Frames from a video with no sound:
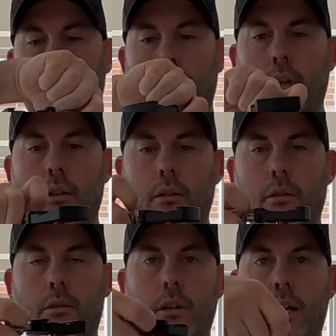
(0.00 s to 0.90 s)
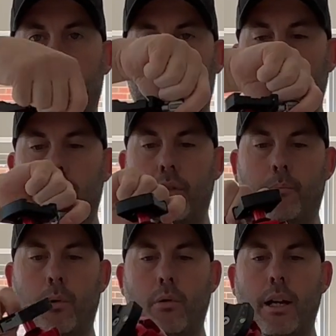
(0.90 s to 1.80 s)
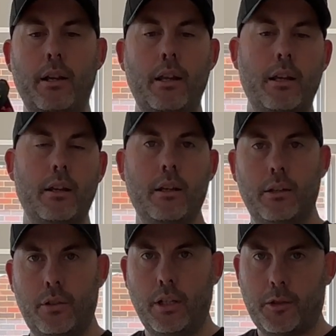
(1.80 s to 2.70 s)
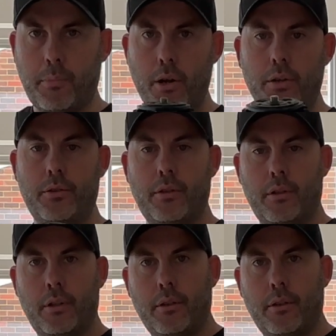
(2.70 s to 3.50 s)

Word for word: So unscrew this ball head here to expose